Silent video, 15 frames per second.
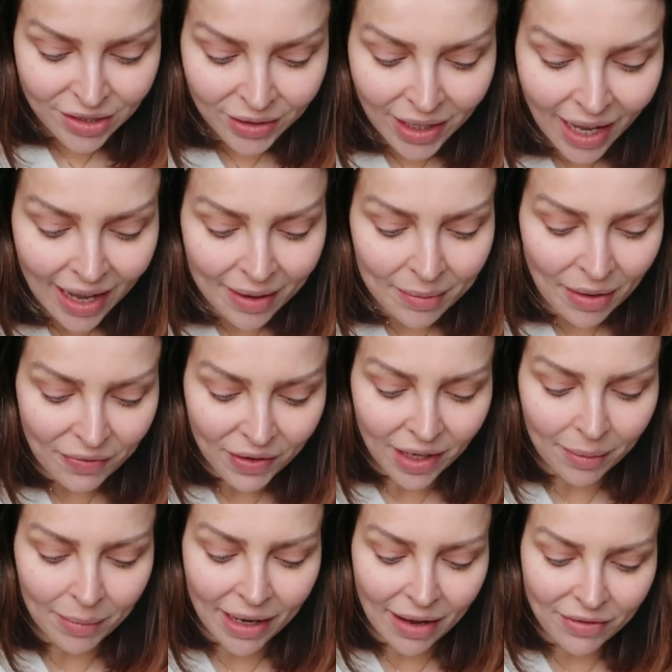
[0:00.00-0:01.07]
yeah, looking
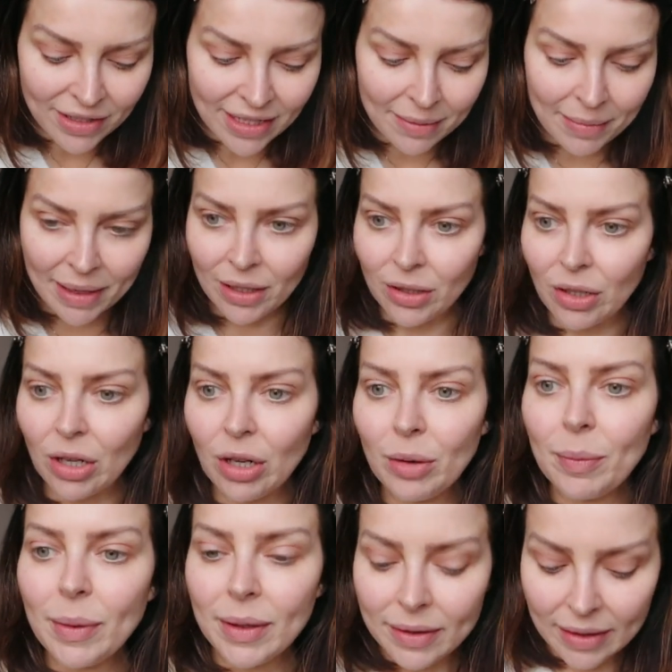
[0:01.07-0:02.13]
at my everyday
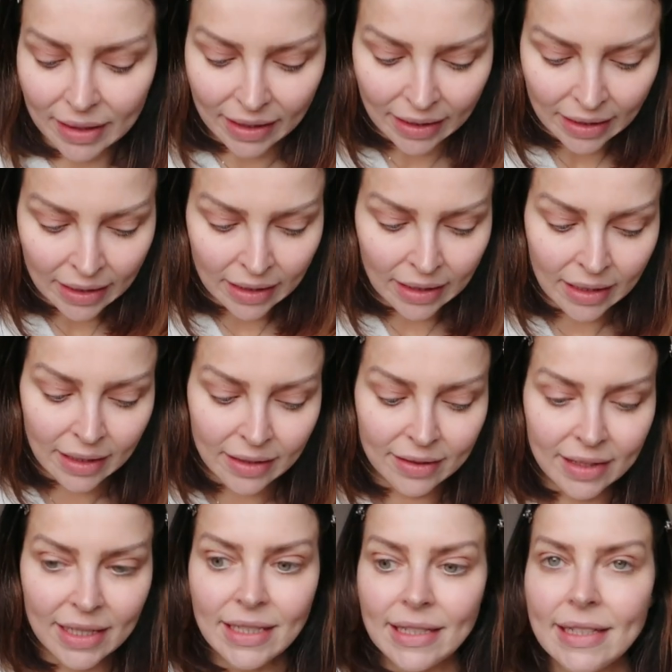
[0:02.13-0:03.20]
makeup.
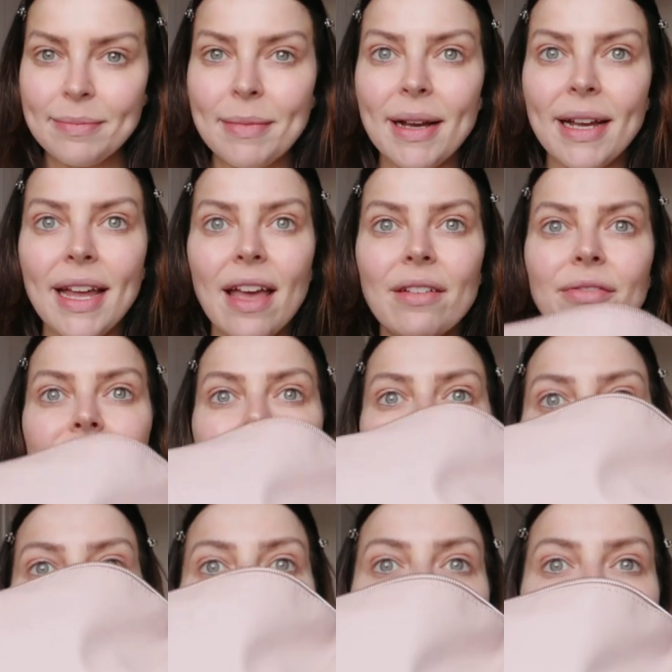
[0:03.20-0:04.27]
This is my everyday
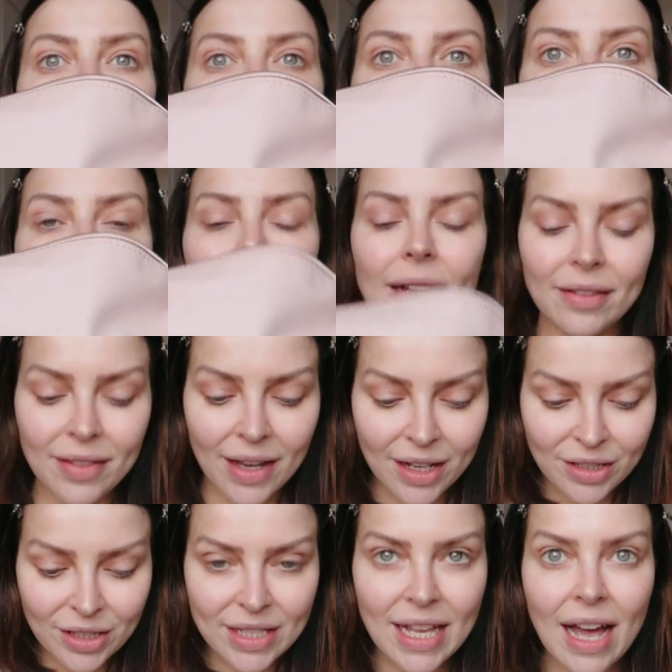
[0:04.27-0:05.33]
makeup bag that I
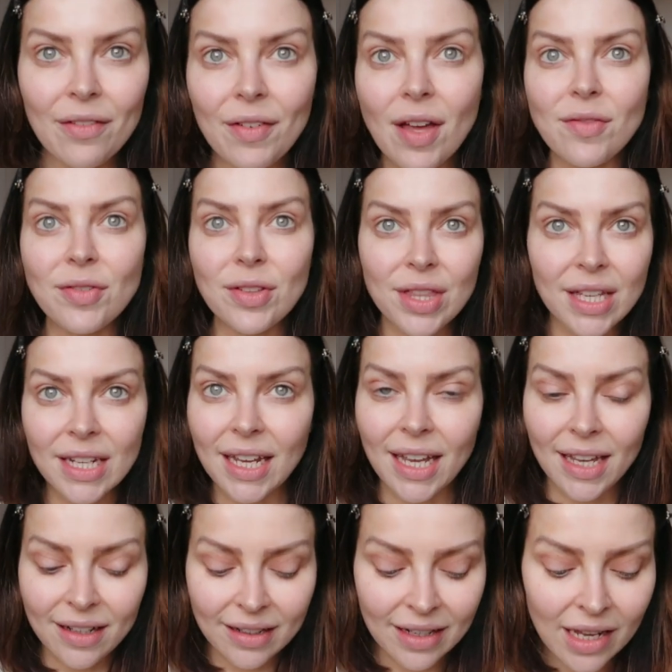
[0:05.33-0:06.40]
just have everything
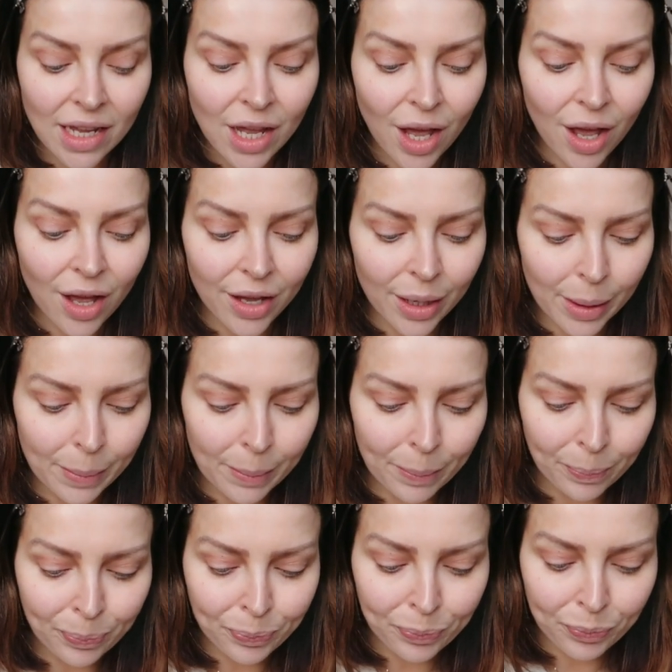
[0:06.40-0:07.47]
in,
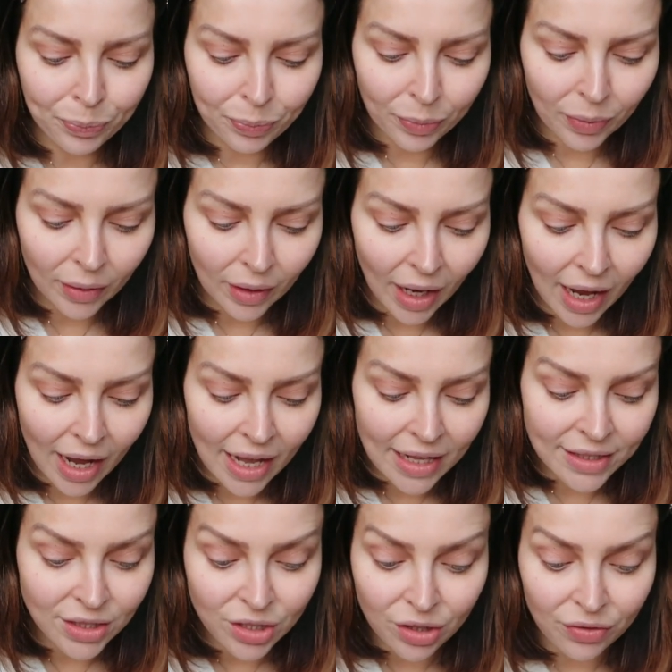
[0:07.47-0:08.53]
and
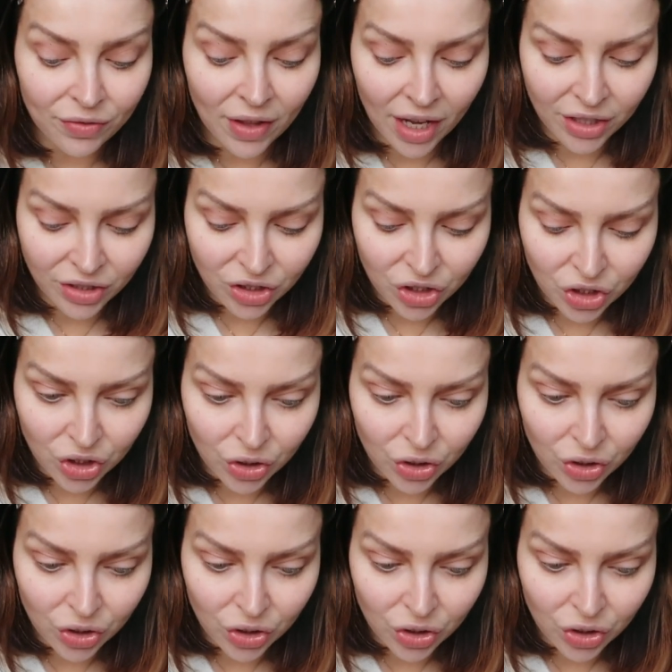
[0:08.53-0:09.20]
stuff that I just